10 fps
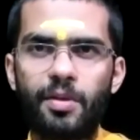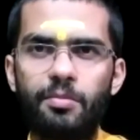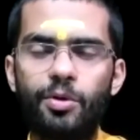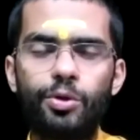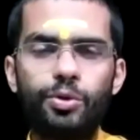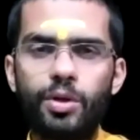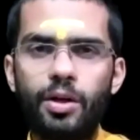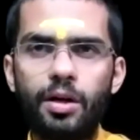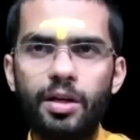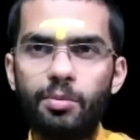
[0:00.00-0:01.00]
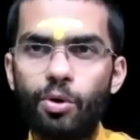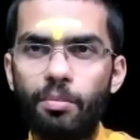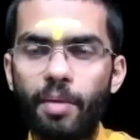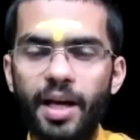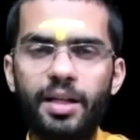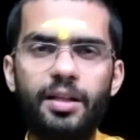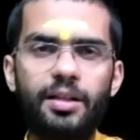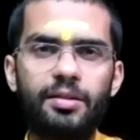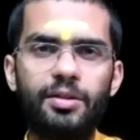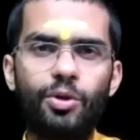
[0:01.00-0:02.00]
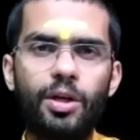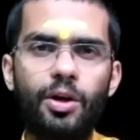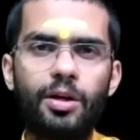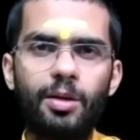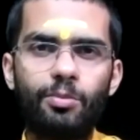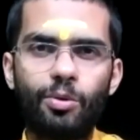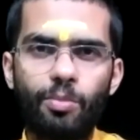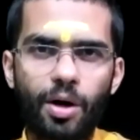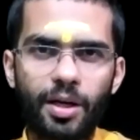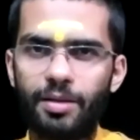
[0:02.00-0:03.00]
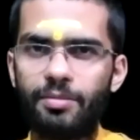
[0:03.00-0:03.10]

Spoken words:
Because you cannot remove mind, you cannot remove body.